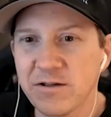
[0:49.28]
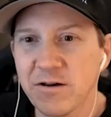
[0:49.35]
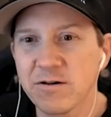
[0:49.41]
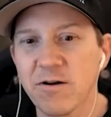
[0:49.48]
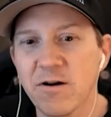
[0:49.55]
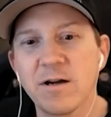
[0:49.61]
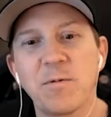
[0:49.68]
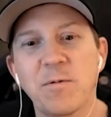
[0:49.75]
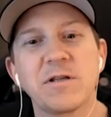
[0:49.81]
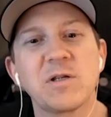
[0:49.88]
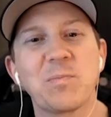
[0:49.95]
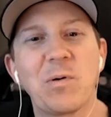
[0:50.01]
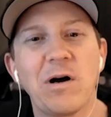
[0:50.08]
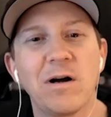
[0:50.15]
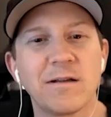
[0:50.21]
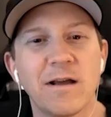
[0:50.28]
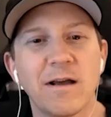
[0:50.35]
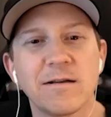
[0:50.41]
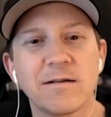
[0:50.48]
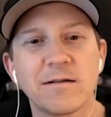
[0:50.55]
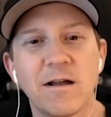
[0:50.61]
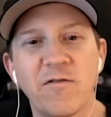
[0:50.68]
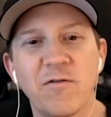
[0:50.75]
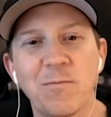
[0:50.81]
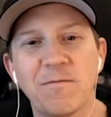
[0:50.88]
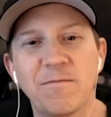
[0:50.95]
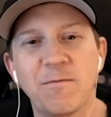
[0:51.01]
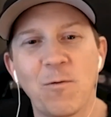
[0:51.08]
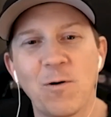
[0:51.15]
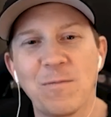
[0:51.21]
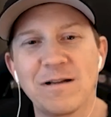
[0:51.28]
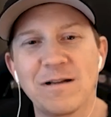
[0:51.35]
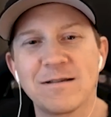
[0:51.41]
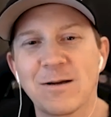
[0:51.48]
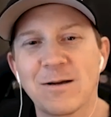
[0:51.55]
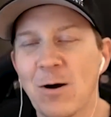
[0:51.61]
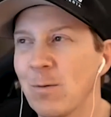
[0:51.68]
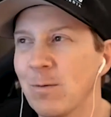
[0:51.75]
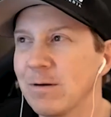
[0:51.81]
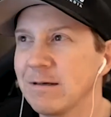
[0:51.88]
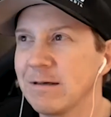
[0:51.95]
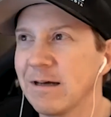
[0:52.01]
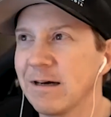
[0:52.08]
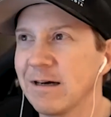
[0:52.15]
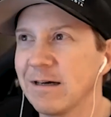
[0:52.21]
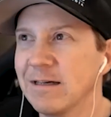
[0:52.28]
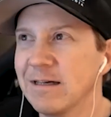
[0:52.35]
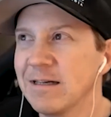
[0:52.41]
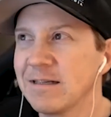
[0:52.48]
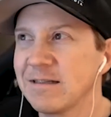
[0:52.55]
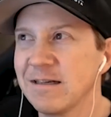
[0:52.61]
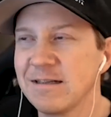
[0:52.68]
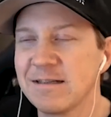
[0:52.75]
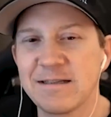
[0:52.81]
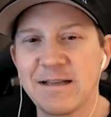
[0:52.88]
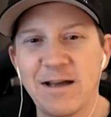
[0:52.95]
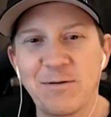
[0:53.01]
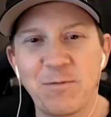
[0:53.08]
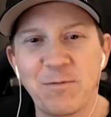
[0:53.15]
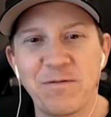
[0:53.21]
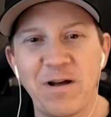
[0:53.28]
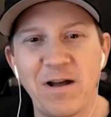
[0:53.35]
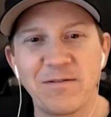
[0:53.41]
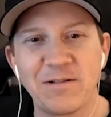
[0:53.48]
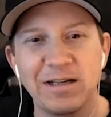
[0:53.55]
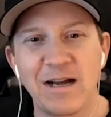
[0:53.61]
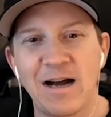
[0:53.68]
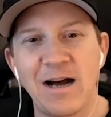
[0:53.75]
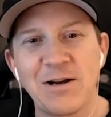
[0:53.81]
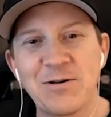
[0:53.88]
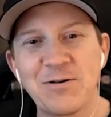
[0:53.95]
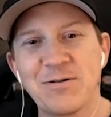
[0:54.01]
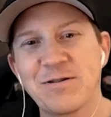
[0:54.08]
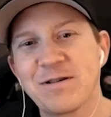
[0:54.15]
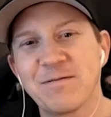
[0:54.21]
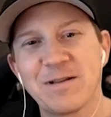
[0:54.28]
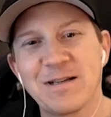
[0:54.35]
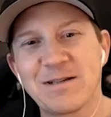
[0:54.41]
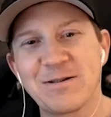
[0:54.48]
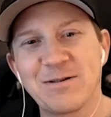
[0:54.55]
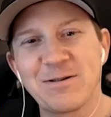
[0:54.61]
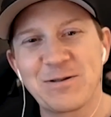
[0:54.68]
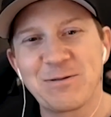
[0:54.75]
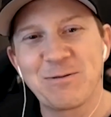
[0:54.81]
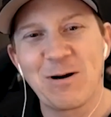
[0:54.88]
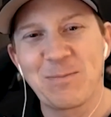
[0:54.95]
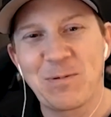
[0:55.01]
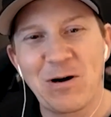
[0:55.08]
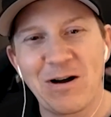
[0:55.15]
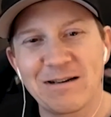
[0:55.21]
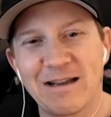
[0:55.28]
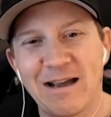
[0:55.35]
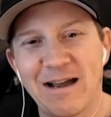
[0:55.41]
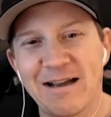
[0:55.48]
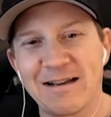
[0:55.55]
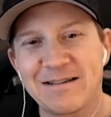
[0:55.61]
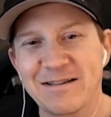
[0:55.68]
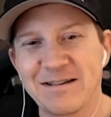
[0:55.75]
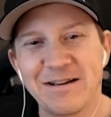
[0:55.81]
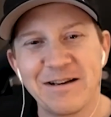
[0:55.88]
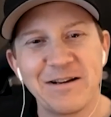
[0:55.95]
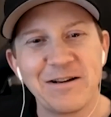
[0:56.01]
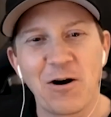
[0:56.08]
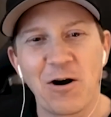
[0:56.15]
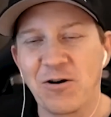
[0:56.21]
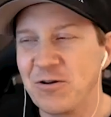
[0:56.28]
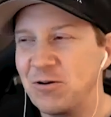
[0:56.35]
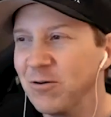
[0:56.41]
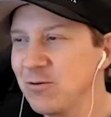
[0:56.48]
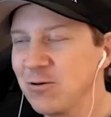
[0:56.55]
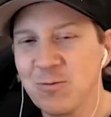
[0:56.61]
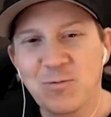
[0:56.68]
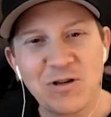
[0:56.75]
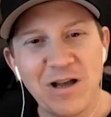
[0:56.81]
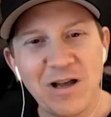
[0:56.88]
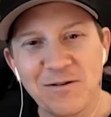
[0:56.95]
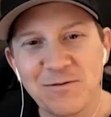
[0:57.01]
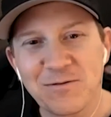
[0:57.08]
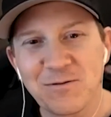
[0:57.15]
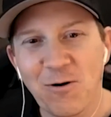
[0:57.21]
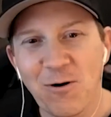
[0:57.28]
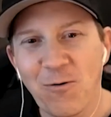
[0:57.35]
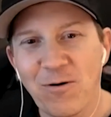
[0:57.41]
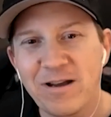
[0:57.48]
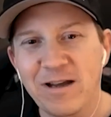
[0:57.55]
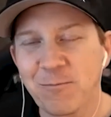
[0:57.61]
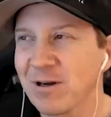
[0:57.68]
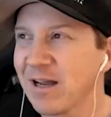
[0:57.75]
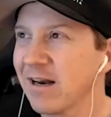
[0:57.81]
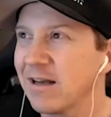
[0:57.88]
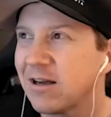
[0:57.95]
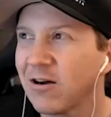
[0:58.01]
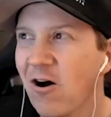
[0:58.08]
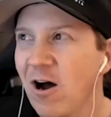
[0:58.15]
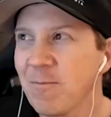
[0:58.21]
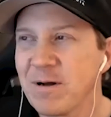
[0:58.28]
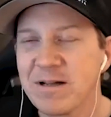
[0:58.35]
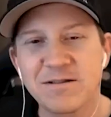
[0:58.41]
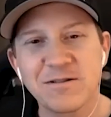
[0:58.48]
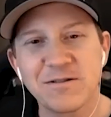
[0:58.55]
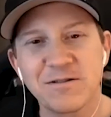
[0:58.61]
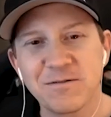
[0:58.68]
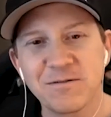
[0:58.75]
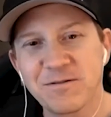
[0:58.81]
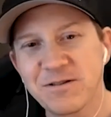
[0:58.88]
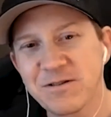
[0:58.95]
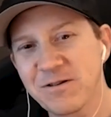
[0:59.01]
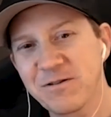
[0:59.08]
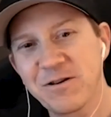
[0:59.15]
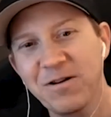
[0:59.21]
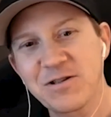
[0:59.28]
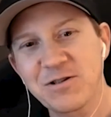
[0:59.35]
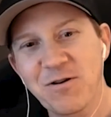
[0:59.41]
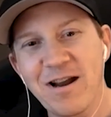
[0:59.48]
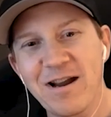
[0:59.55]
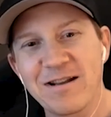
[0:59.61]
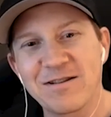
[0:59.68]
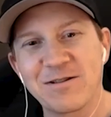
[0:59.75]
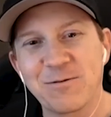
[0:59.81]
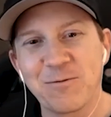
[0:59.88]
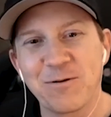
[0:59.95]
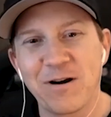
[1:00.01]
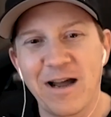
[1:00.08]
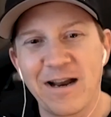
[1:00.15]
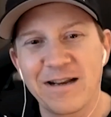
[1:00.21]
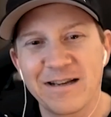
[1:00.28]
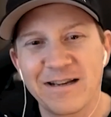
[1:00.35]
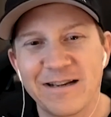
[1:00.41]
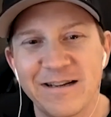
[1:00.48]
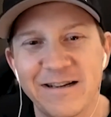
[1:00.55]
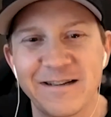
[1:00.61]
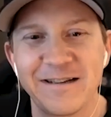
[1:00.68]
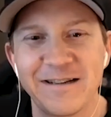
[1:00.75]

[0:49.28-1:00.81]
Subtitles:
I started talking about this podcast stuff about 4 months ago, and since then we've had like hundreds of listeners to our podcast. Our YouTube channel is growing, and we're getting comments. So it's great. So we're adding